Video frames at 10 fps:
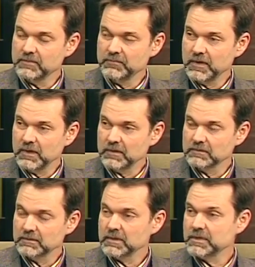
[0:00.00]
and fill,
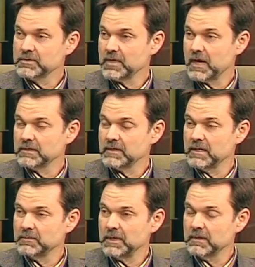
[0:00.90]
contract and
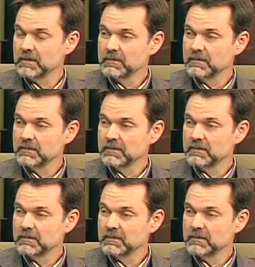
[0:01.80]
empty.